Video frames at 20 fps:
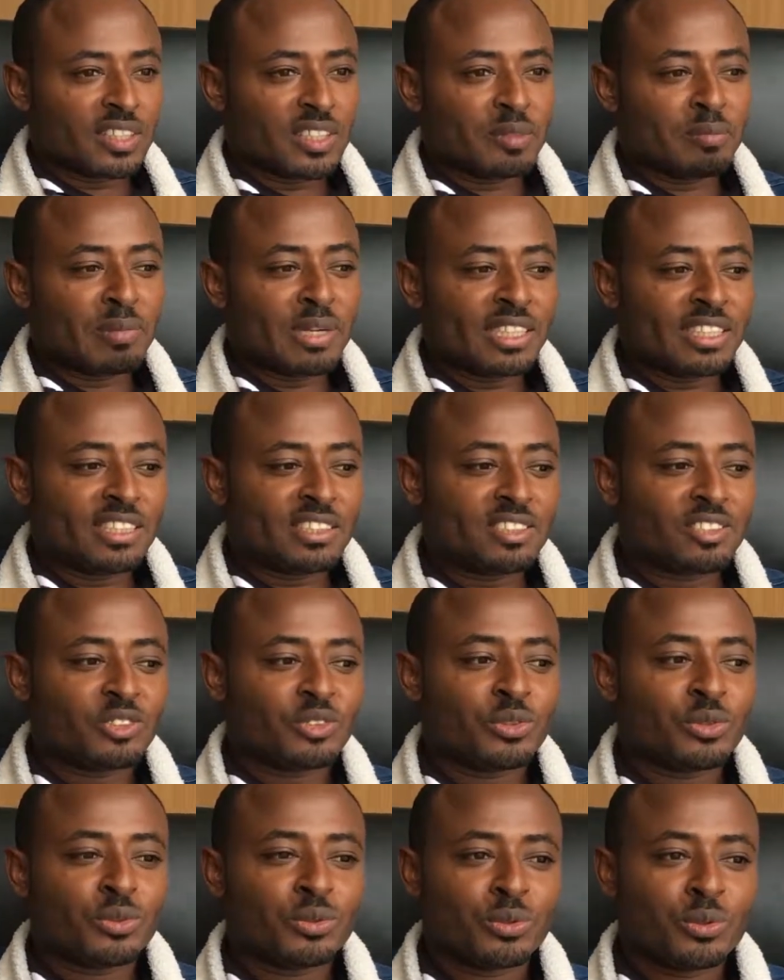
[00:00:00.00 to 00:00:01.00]
budgets
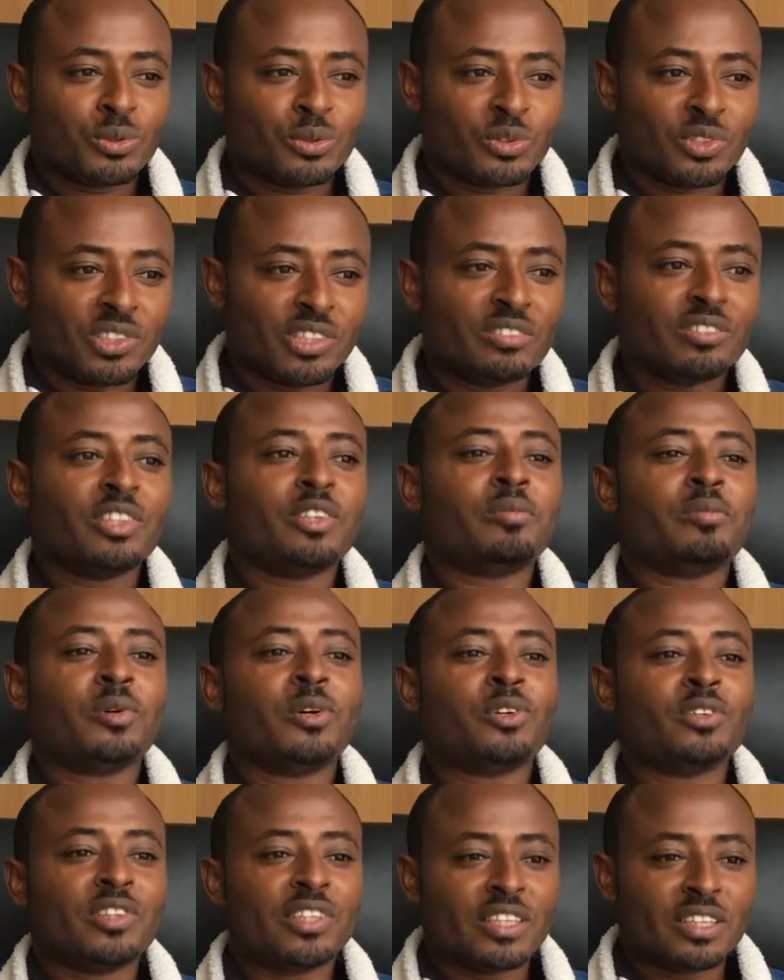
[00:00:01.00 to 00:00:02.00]
to develop
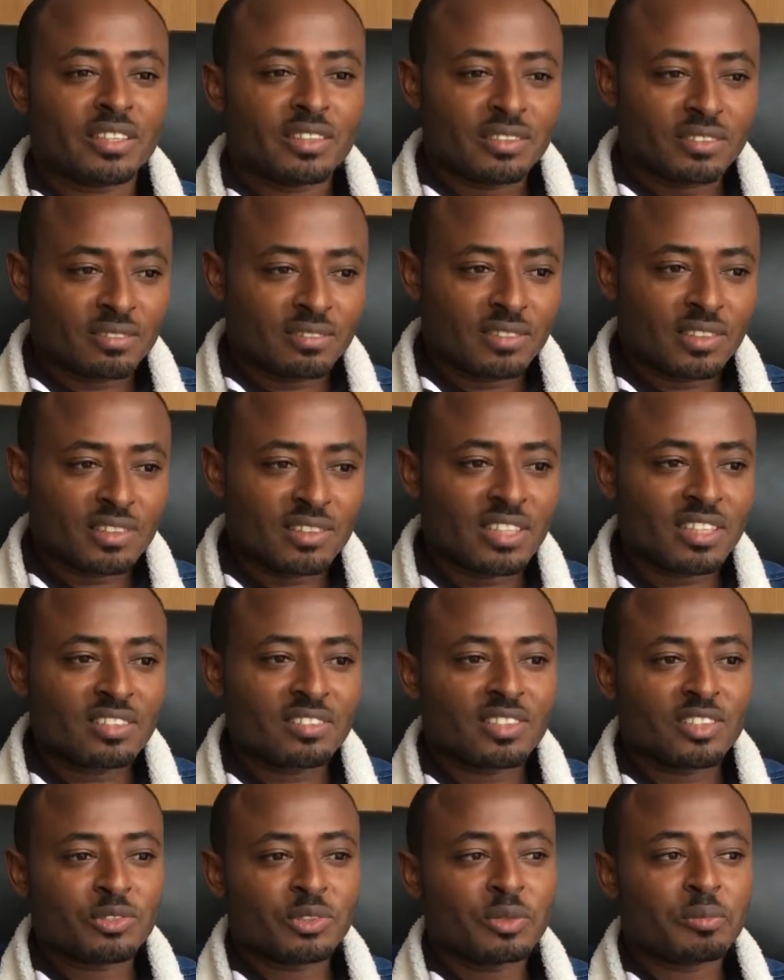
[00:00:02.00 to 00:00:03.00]
all the things
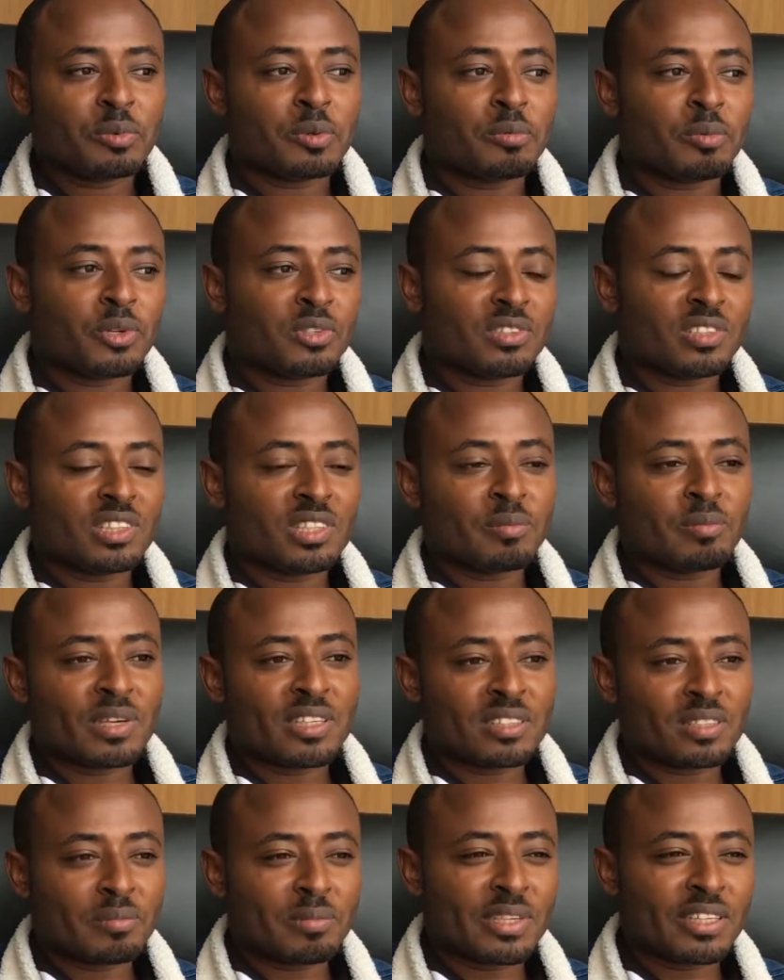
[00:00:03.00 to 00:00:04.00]
that we propose in the
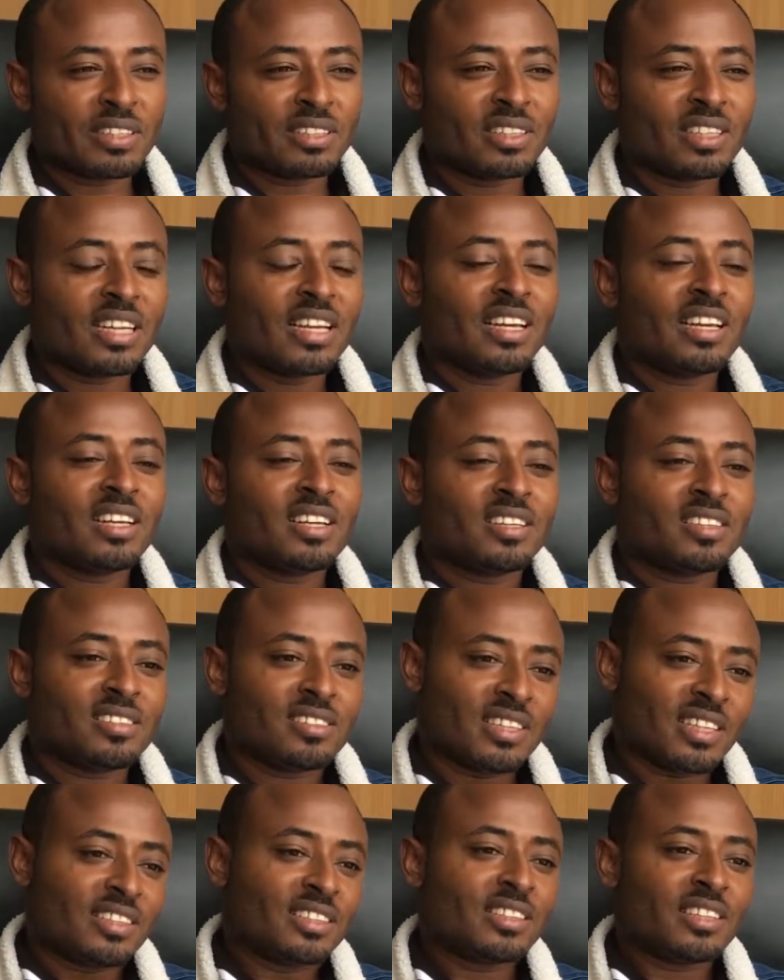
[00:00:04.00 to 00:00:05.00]
master plan,
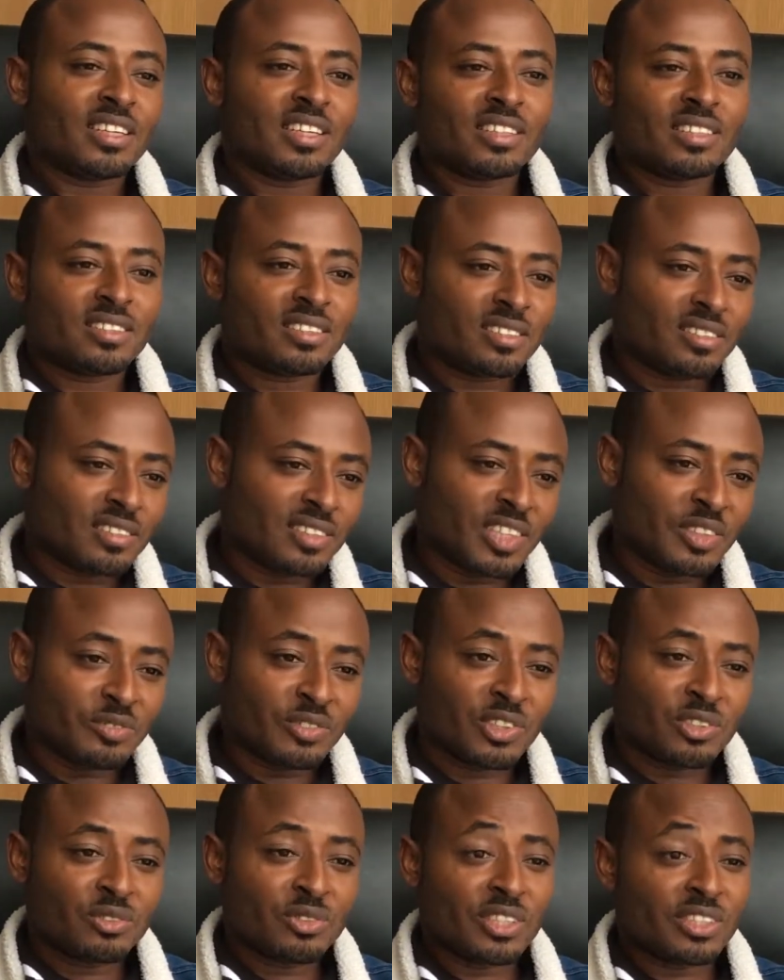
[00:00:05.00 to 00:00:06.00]
starting at the
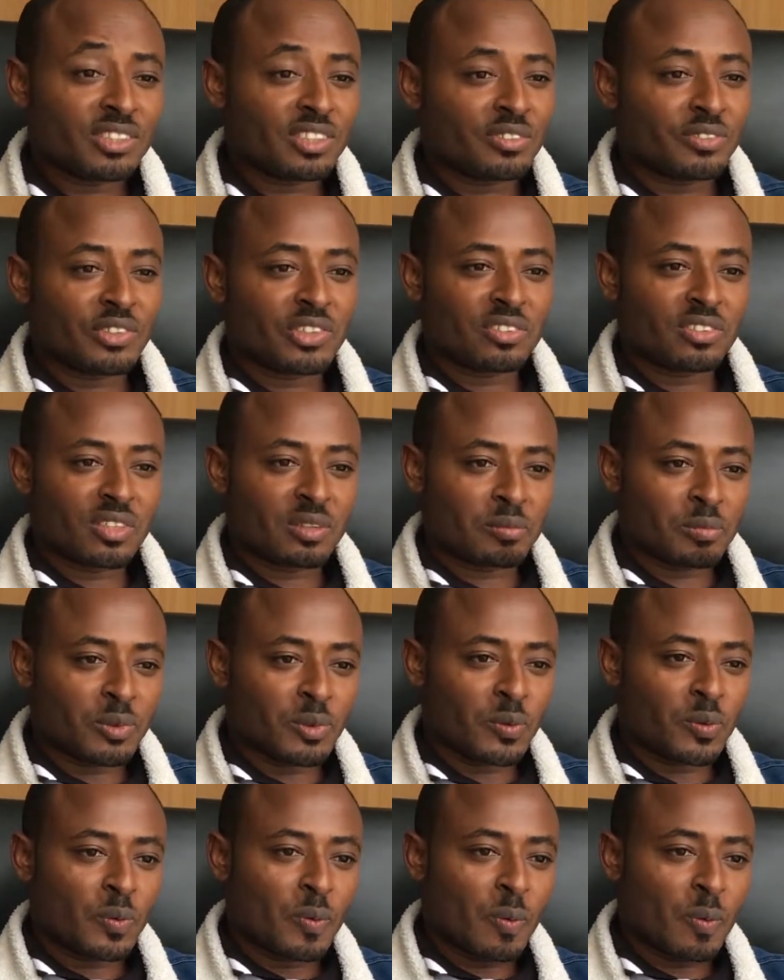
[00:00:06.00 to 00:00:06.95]
infrastructure, for example.